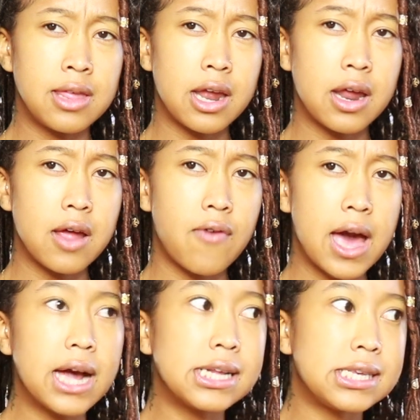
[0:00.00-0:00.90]
that I've
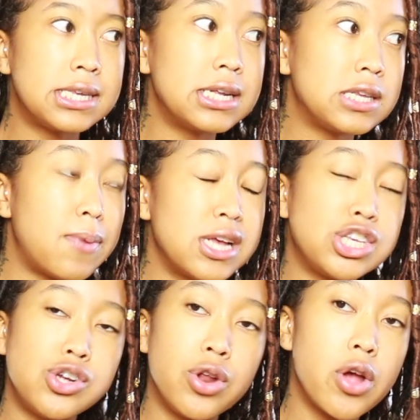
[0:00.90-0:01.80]
had since my
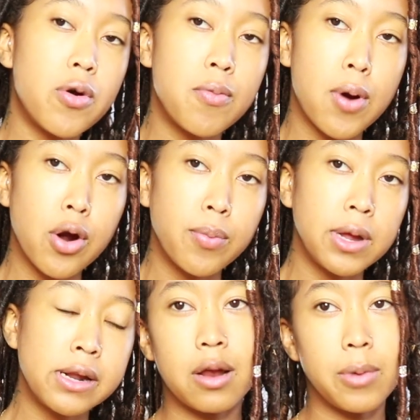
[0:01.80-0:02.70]
studio apartment